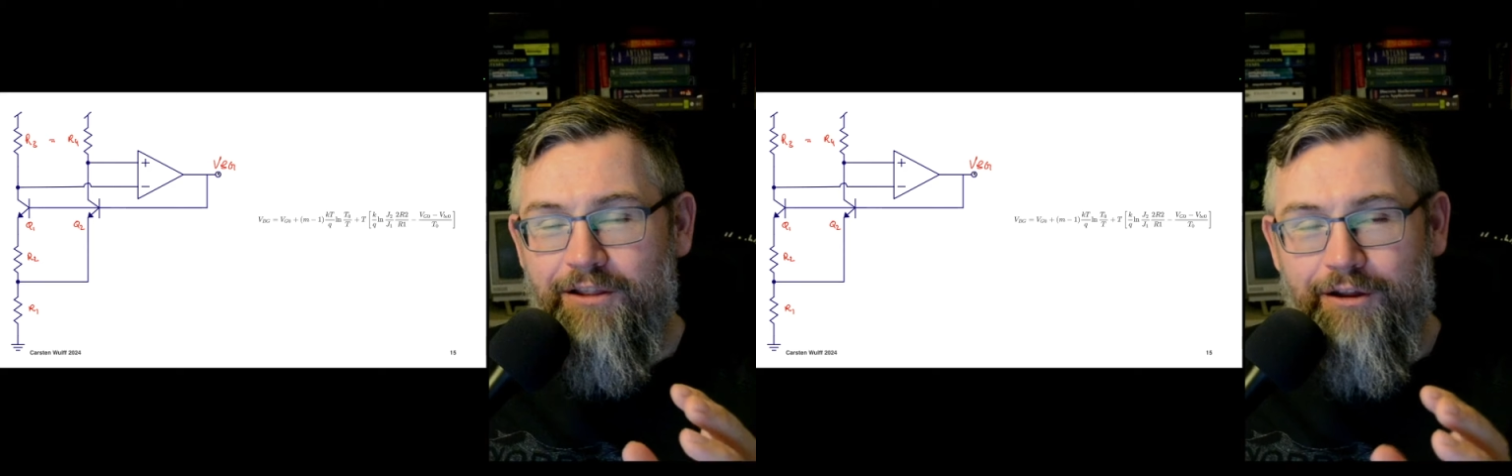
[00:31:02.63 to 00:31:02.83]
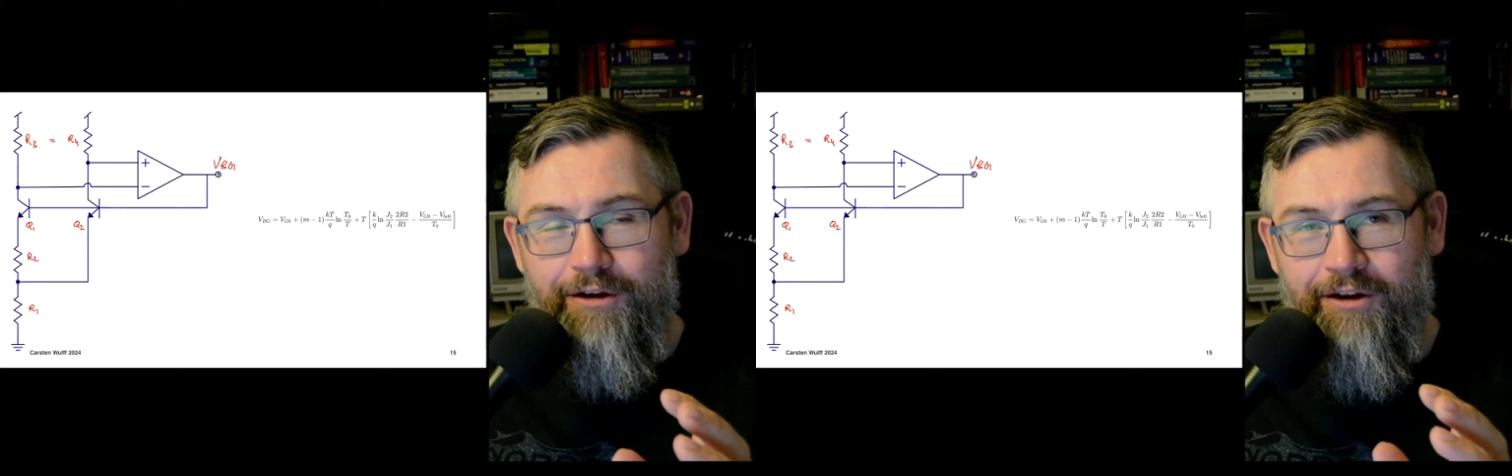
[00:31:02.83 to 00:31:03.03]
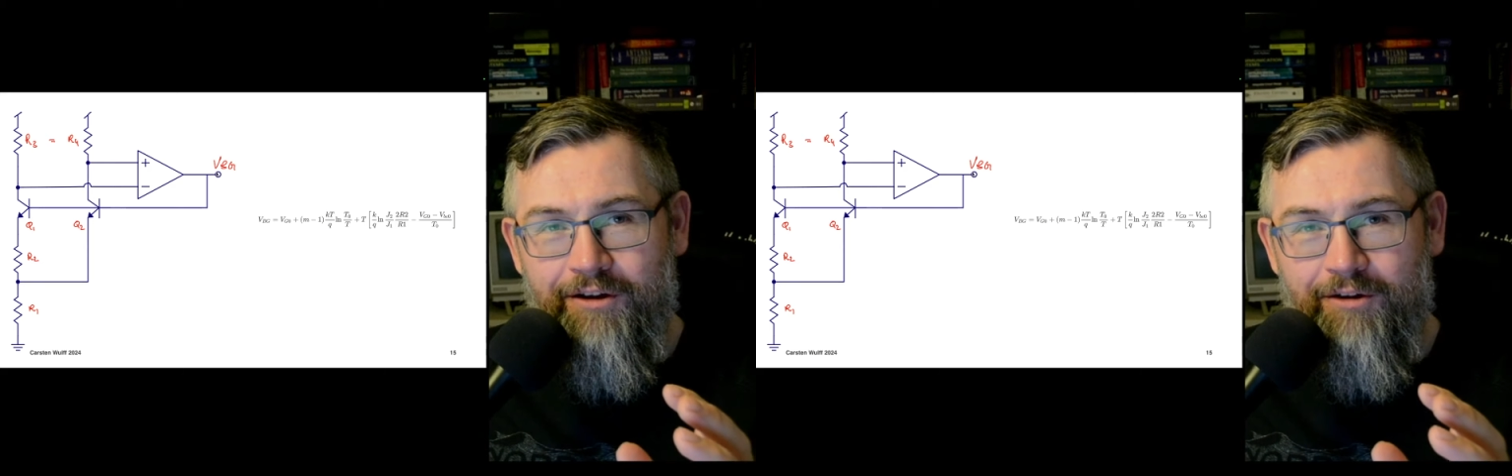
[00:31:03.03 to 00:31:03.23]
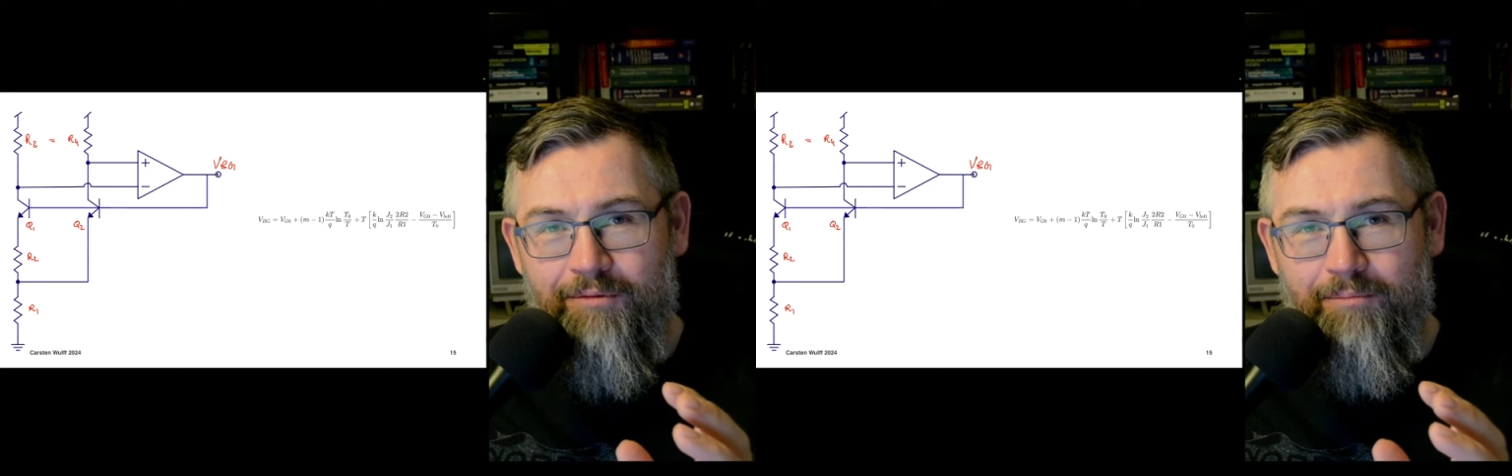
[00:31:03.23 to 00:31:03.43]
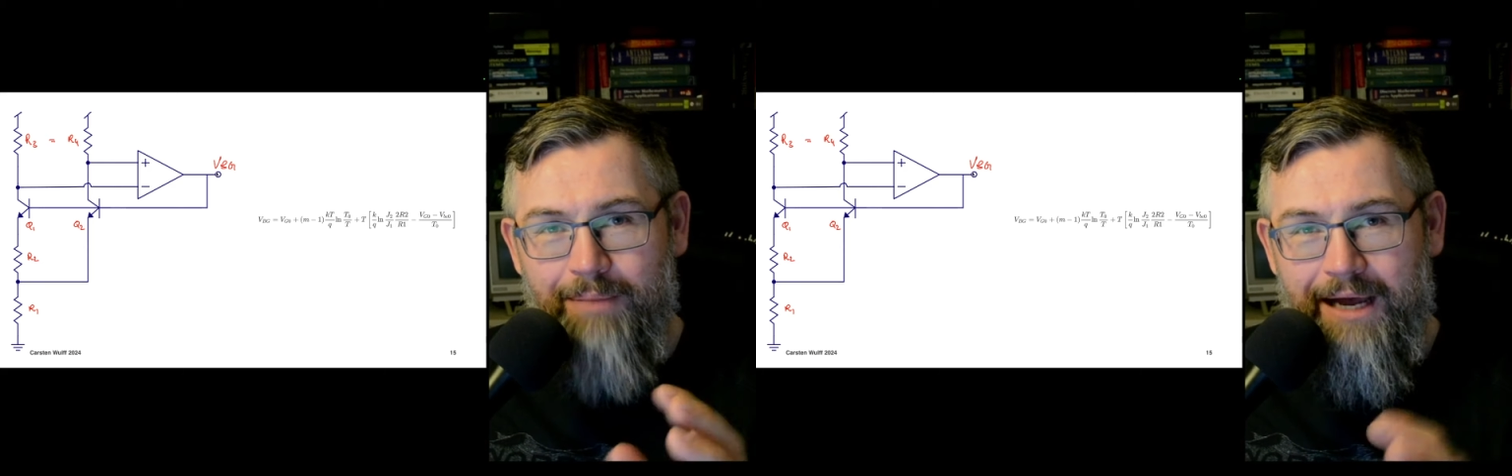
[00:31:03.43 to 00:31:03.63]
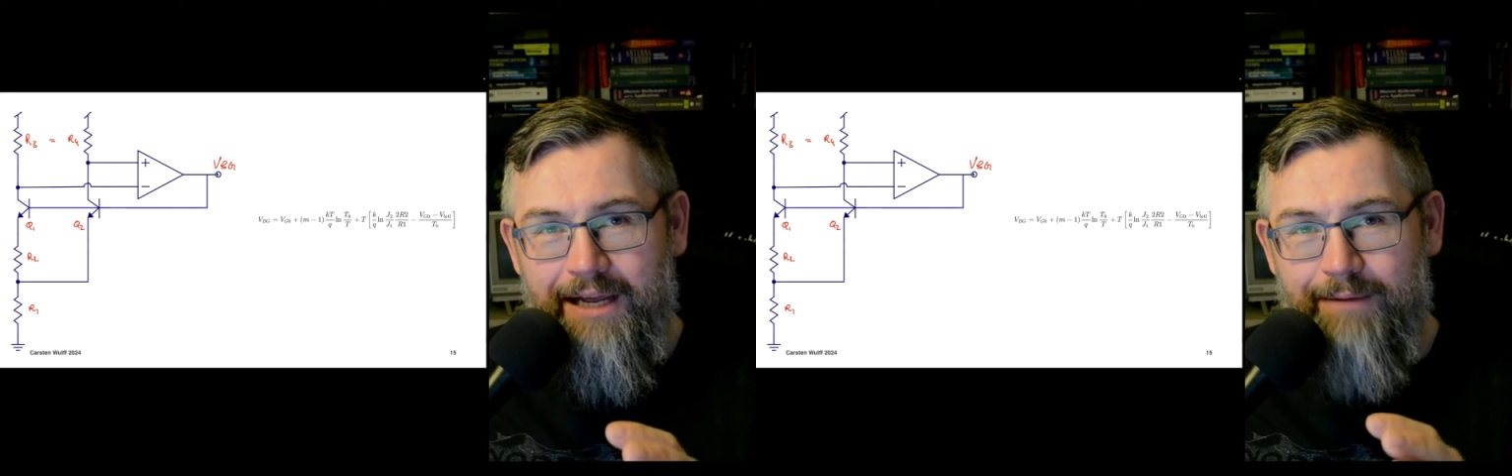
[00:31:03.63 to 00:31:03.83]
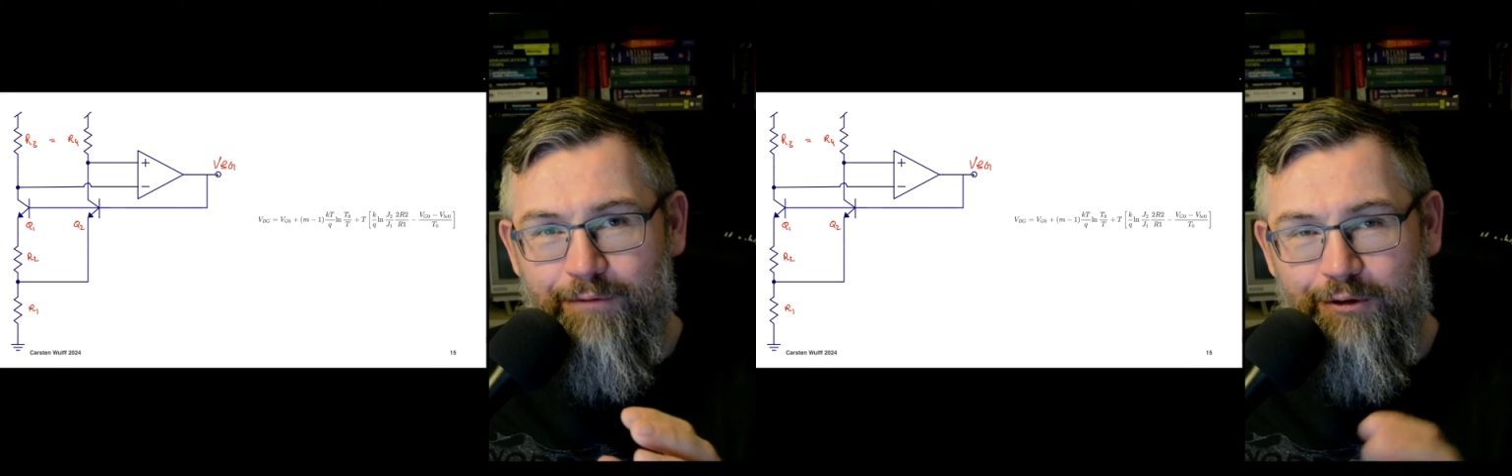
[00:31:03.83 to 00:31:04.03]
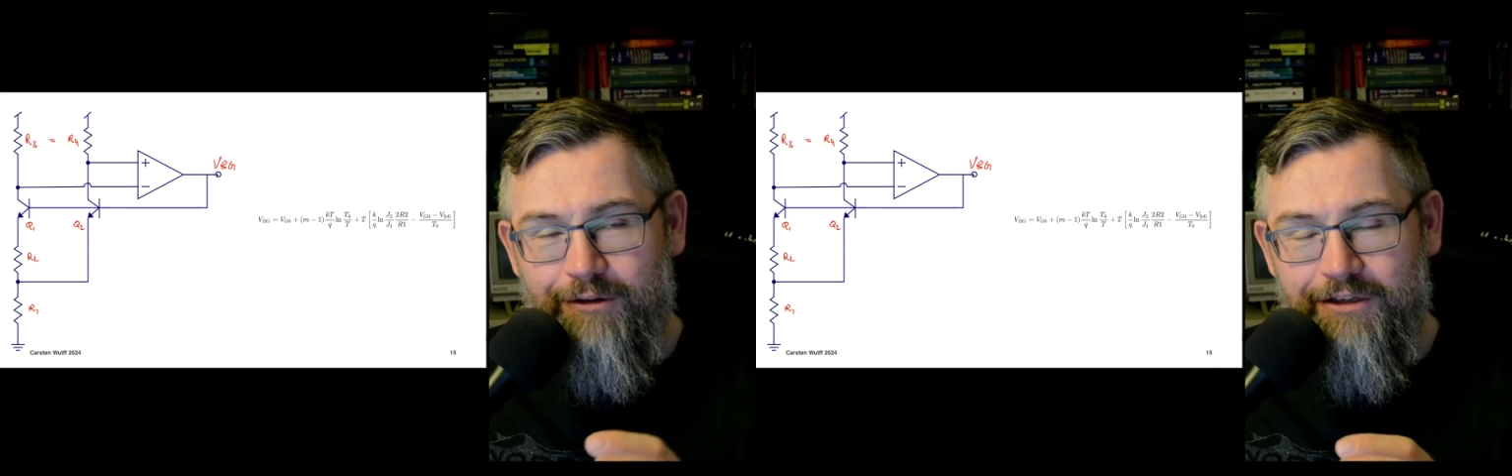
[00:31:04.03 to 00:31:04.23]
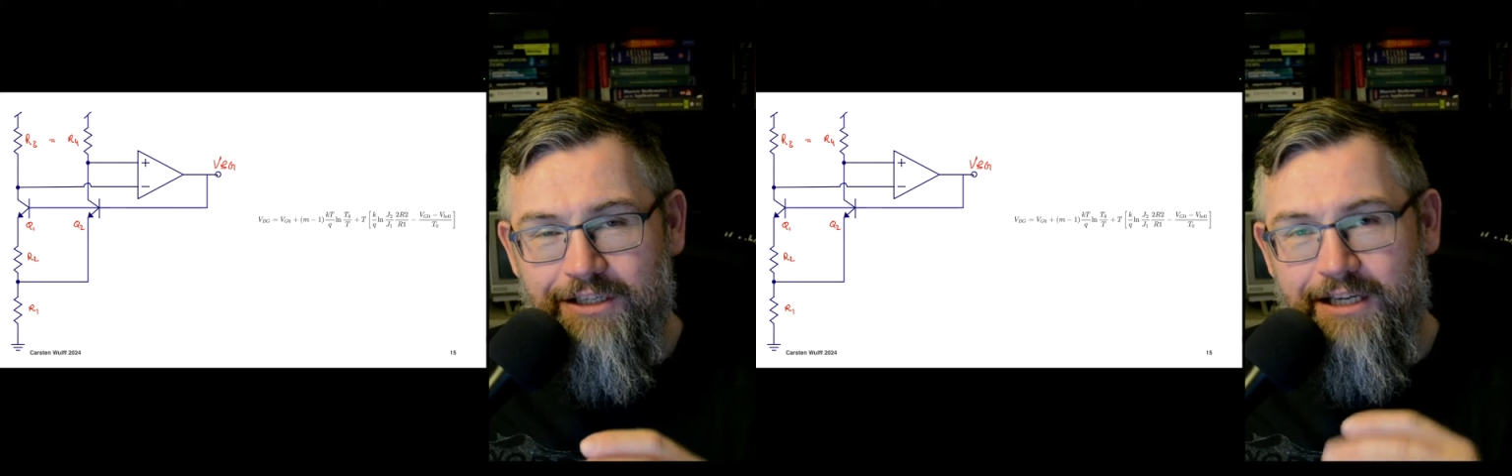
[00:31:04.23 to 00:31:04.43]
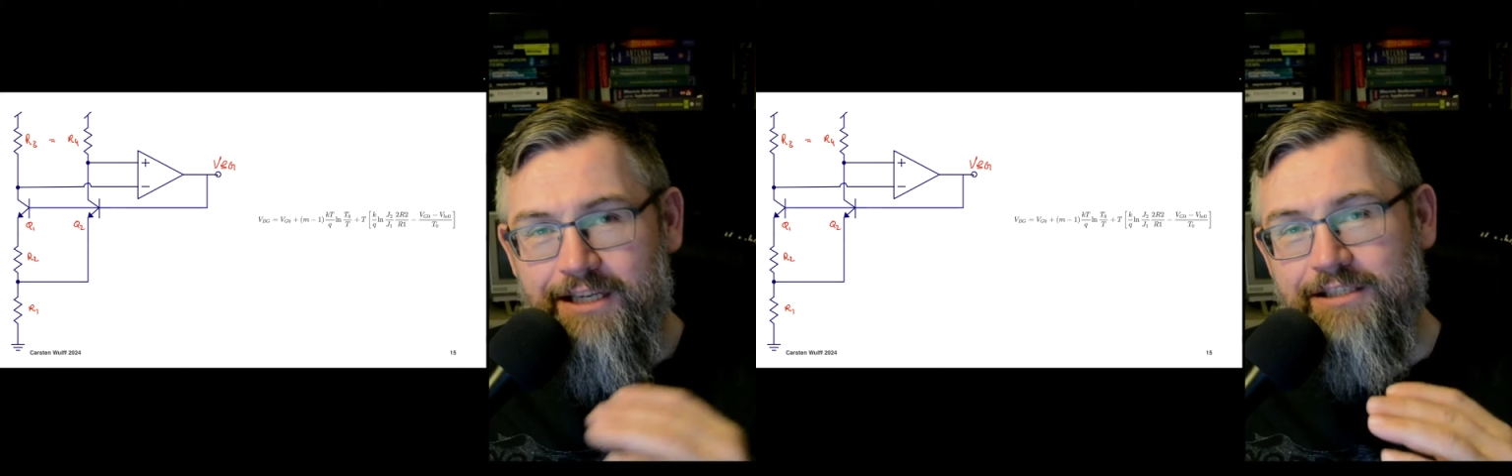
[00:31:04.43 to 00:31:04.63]
the bandgap voltage
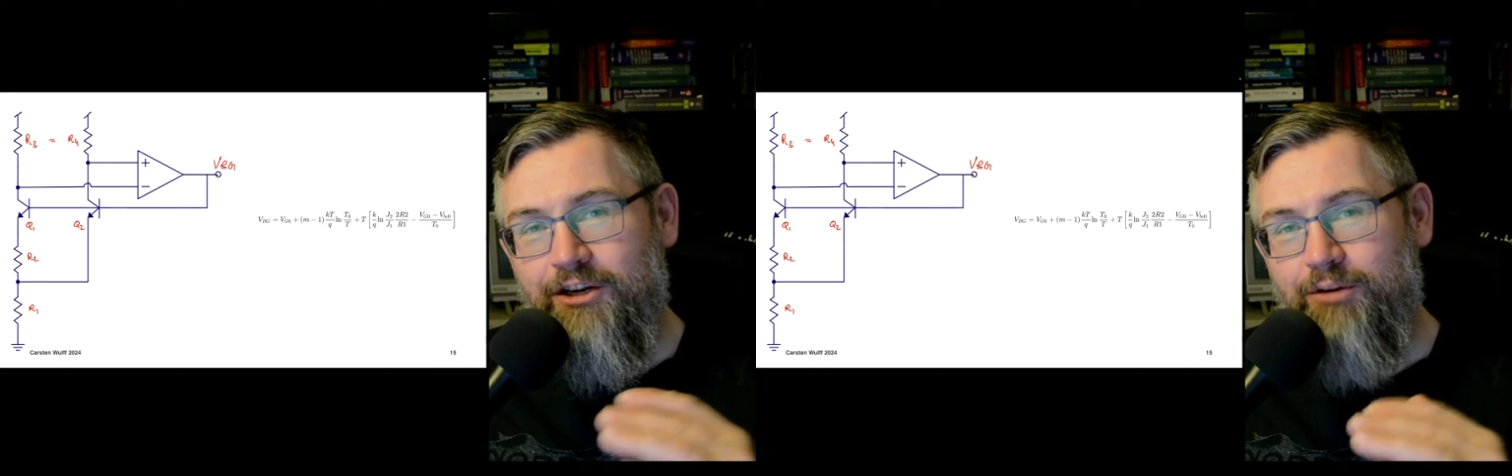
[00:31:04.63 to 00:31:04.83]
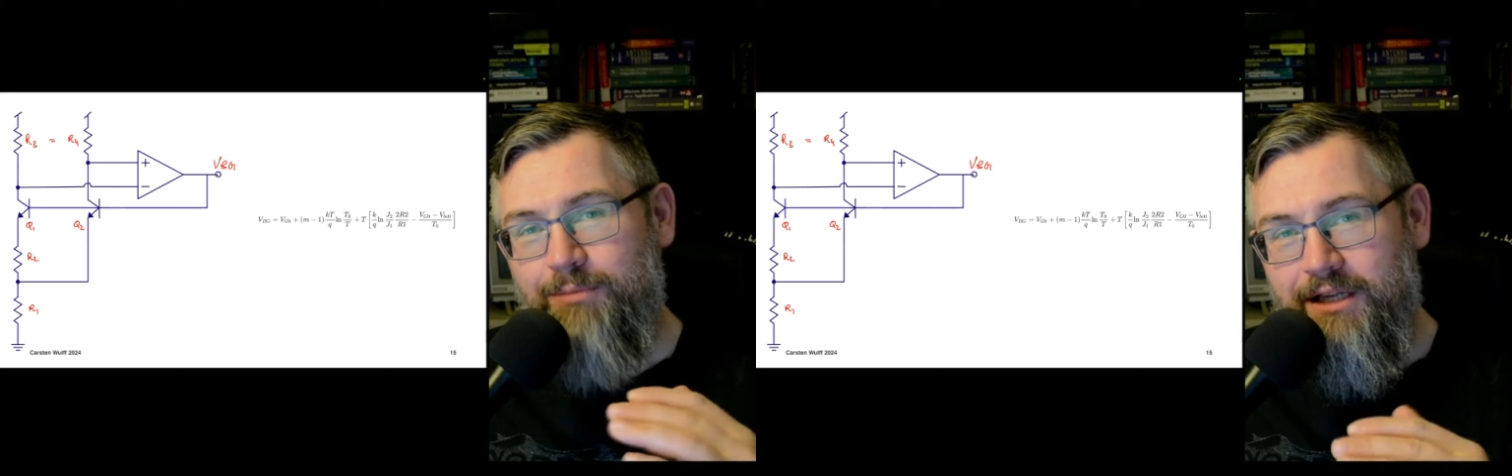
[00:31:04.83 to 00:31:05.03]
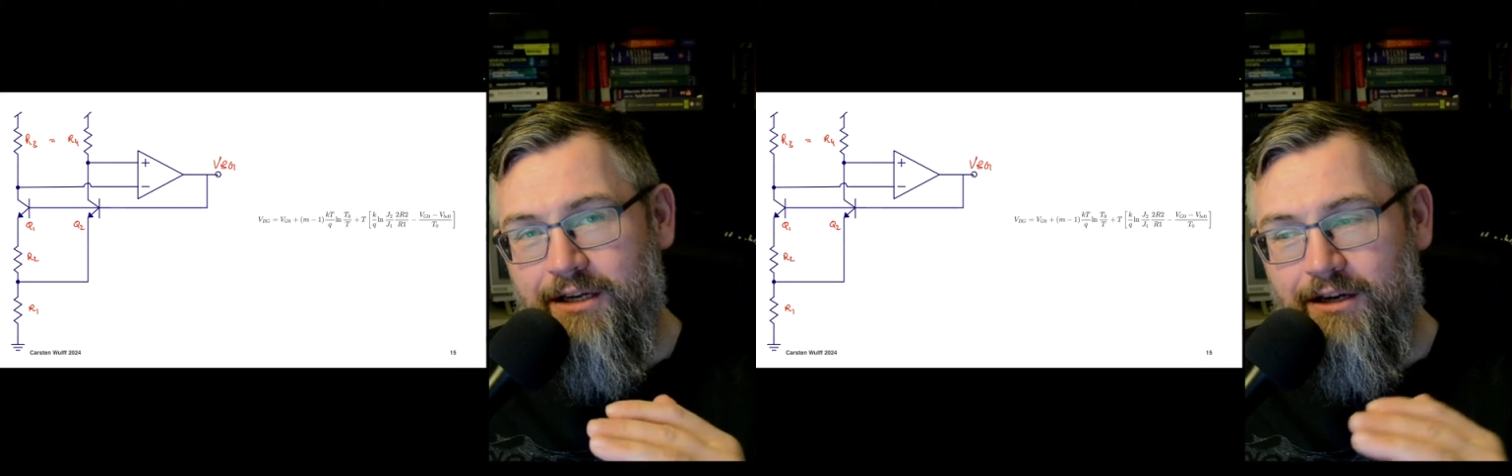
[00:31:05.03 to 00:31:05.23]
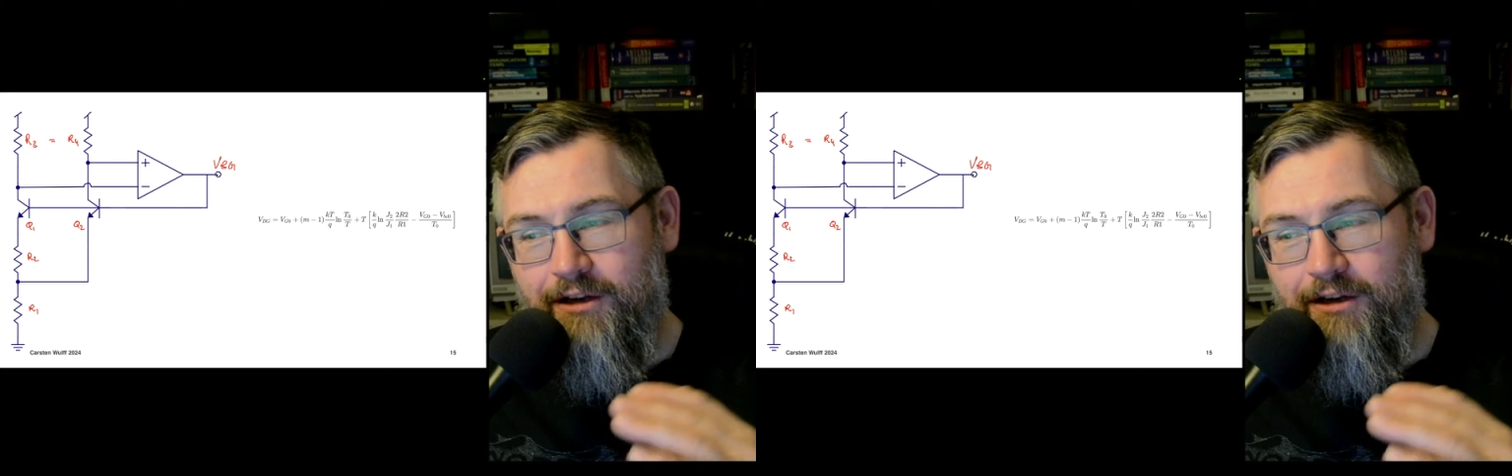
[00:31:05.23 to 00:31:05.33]
is going to be